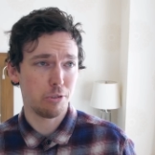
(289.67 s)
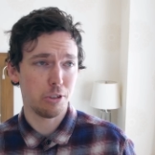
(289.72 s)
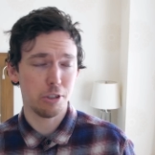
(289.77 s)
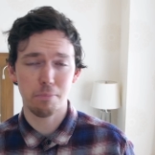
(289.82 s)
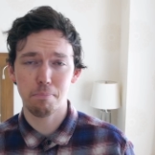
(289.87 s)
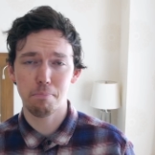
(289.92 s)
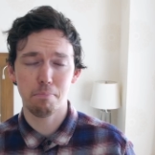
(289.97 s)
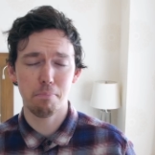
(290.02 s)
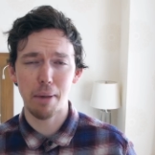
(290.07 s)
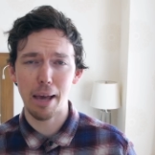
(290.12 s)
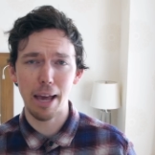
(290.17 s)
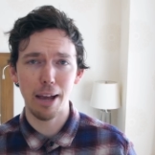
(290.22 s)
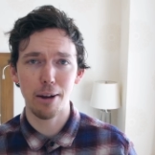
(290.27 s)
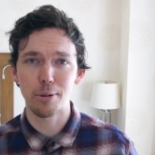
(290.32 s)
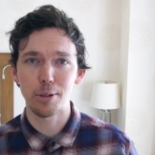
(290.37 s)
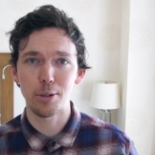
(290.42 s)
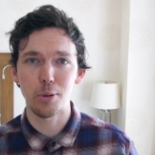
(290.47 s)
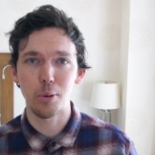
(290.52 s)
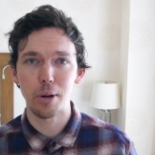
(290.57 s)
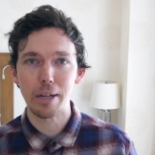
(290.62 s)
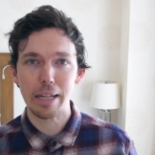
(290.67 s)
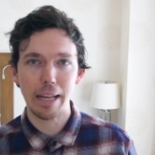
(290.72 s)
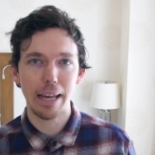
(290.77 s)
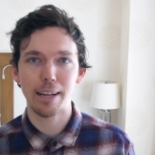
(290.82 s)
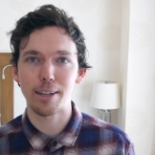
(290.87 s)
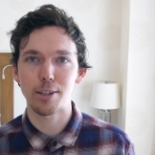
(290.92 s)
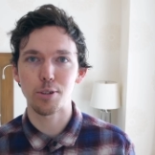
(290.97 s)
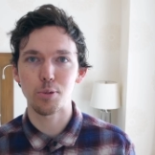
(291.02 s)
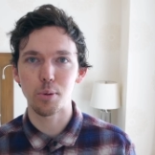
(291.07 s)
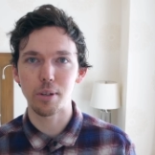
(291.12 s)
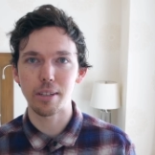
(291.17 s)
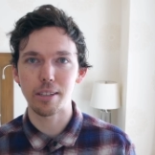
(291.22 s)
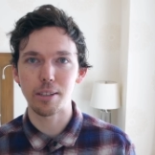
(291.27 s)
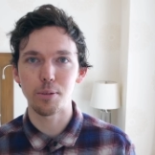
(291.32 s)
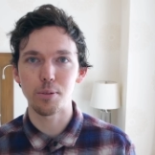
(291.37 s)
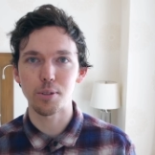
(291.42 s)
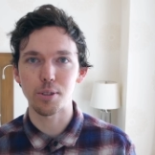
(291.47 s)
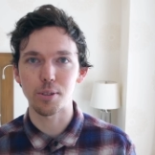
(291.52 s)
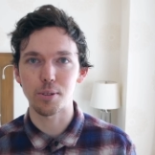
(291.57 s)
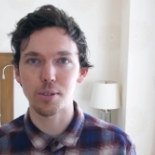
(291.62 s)
just paranoid Android
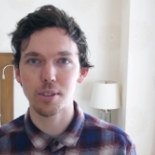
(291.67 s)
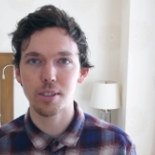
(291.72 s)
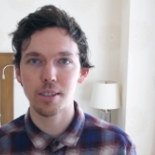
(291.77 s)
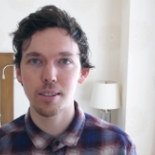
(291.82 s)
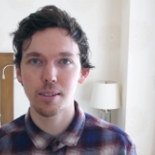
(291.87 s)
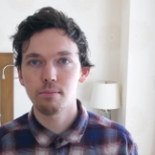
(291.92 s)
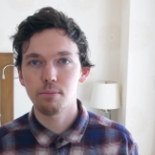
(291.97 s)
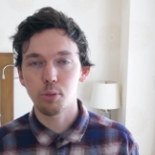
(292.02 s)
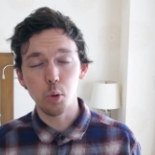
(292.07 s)
users.